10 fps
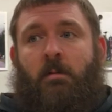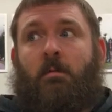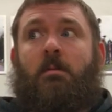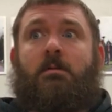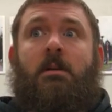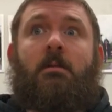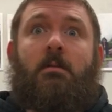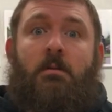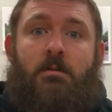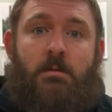there wasn't
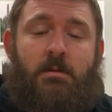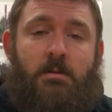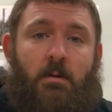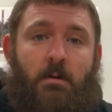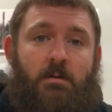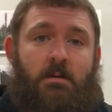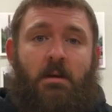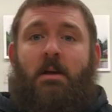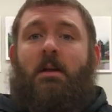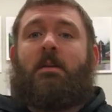grocery stores,
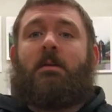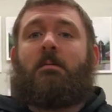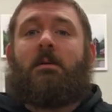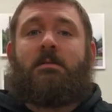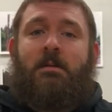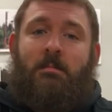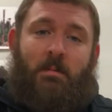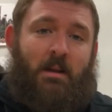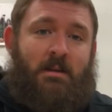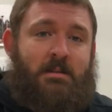there wasn't
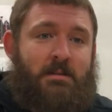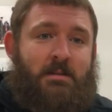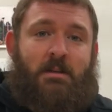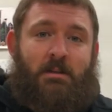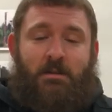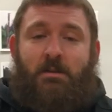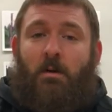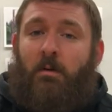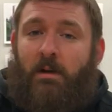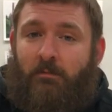places to just
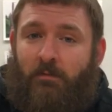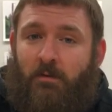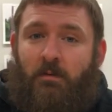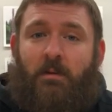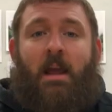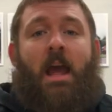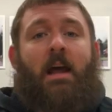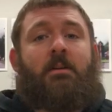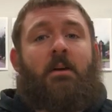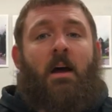go get food. They
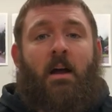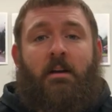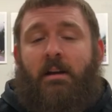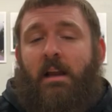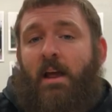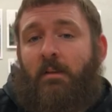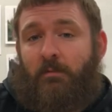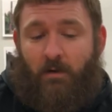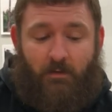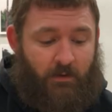had to hunt and gather
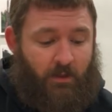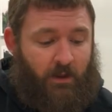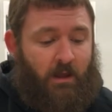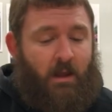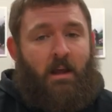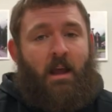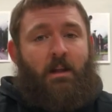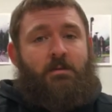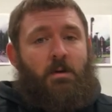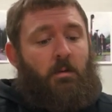for everything.
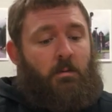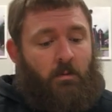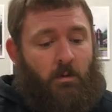And so